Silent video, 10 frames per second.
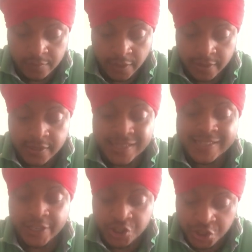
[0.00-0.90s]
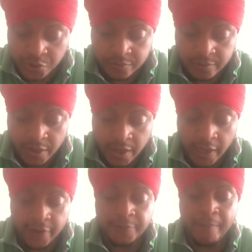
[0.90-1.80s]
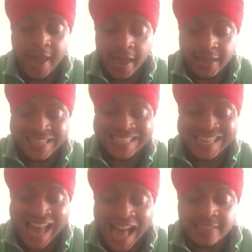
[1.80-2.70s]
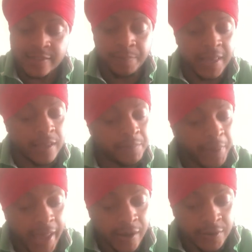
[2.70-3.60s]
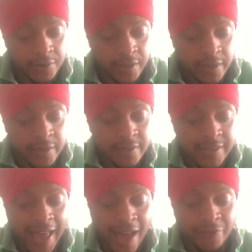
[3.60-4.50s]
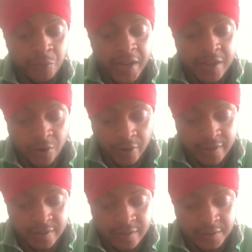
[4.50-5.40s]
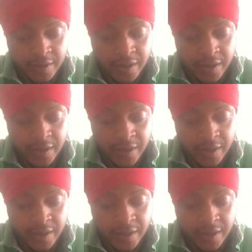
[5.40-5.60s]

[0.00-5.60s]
if man is not to be compelled to have recourse